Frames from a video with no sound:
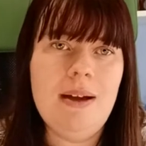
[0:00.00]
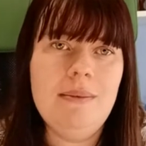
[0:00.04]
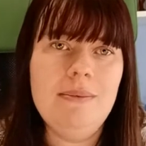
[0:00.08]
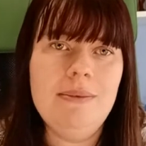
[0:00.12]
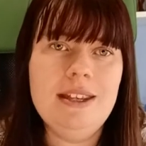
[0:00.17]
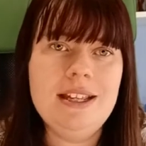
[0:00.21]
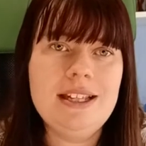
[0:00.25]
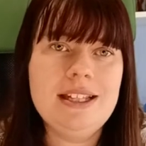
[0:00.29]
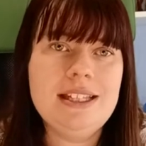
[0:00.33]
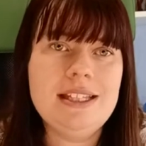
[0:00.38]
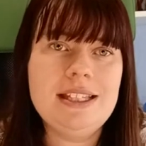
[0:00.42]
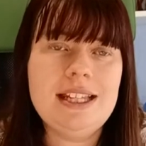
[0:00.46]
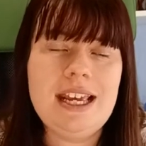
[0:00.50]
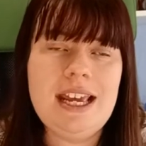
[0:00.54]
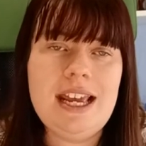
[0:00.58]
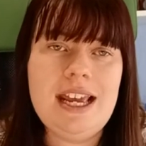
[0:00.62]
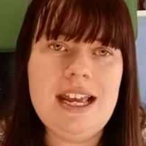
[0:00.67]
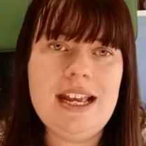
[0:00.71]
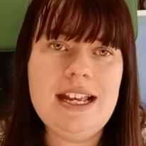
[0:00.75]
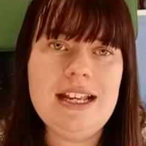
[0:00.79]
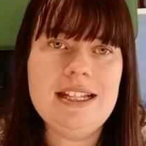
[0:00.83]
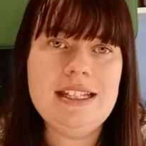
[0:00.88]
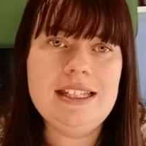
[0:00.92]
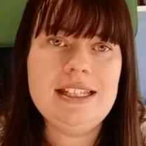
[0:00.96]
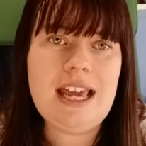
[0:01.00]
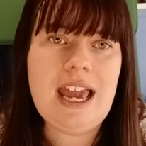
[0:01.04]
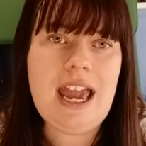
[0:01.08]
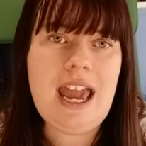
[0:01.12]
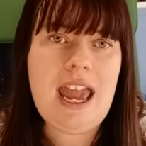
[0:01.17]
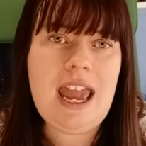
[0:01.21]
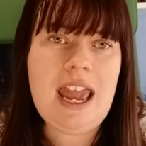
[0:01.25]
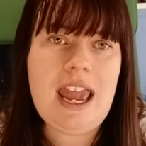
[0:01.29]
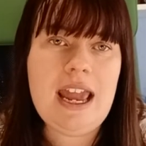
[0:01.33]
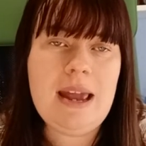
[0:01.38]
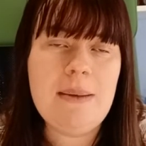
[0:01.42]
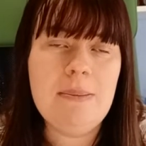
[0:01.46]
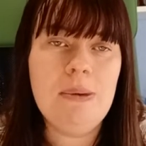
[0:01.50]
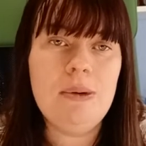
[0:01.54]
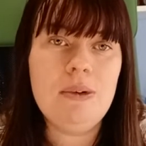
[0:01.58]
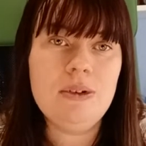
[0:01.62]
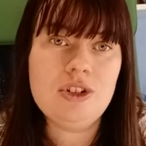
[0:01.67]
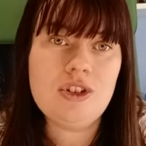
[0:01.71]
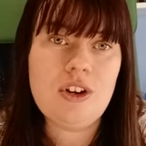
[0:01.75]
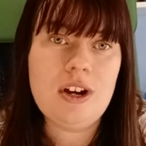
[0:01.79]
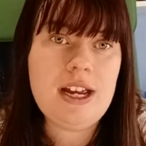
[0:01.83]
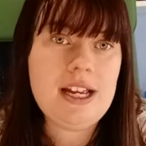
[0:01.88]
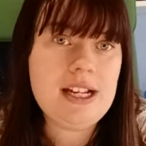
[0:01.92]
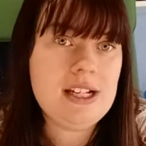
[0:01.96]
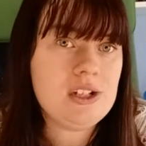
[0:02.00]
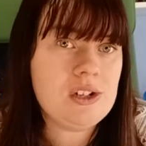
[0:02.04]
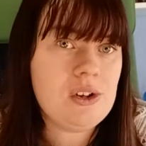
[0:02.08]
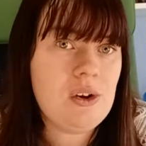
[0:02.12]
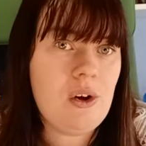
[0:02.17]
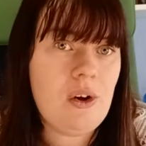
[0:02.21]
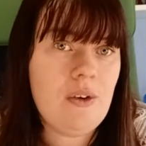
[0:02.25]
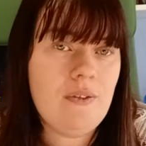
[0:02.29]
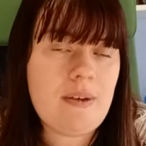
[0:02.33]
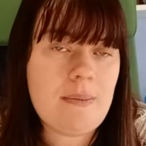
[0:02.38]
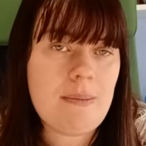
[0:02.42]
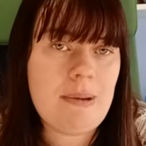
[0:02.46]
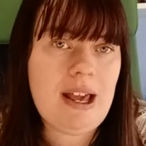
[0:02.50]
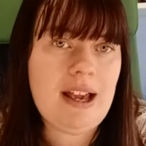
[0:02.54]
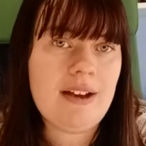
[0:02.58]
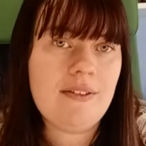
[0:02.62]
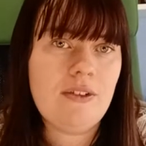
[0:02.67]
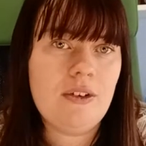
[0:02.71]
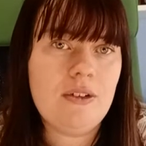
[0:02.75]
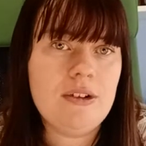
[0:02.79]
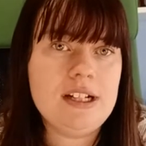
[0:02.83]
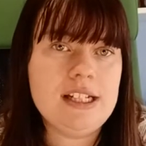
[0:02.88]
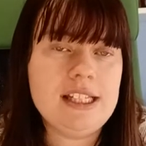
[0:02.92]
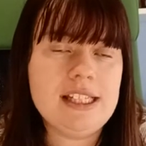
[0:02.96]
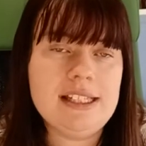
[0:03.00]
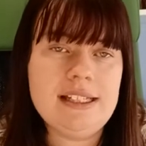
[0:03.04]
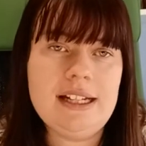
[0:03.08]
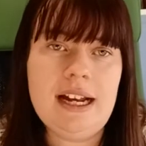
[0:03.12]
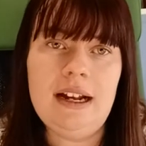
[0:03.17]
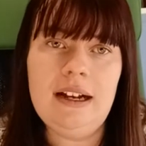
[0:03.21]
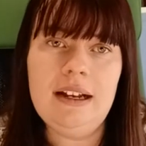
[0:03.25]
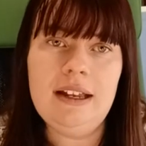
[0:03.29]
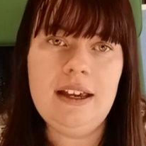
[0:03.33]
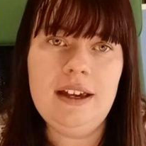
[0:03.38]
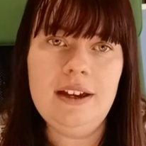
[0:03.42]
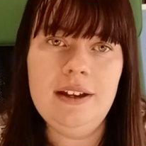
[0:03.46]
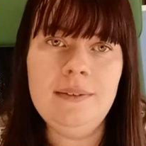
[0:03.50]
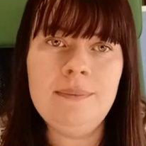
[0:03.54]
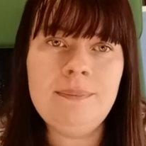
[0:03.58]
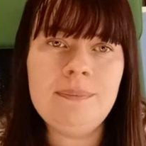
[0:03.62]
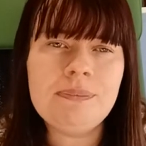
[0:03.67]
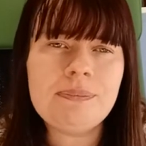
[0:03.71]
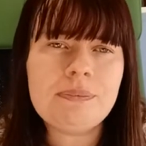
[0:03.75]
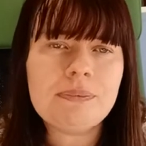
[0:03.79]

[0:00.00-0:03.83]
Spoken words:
This is a portrait of a Black Forest stallion,